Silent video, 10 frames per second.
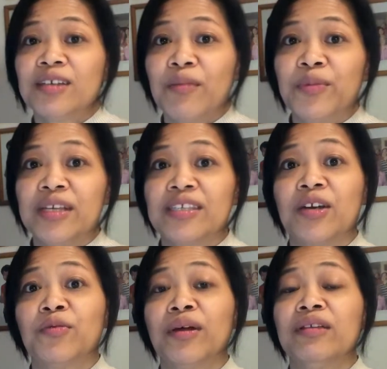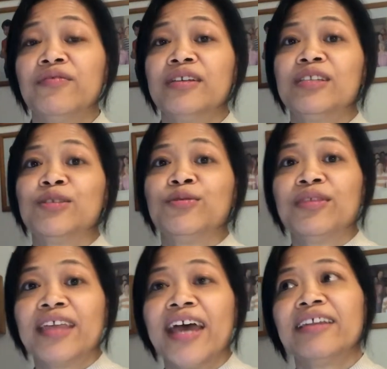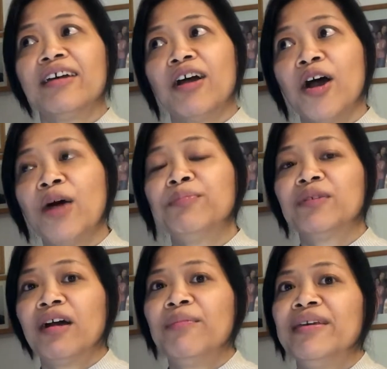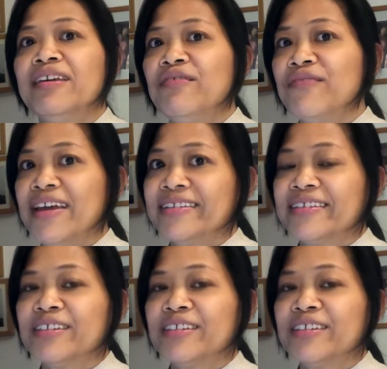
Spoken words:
topics that are relevant to that upcoming event.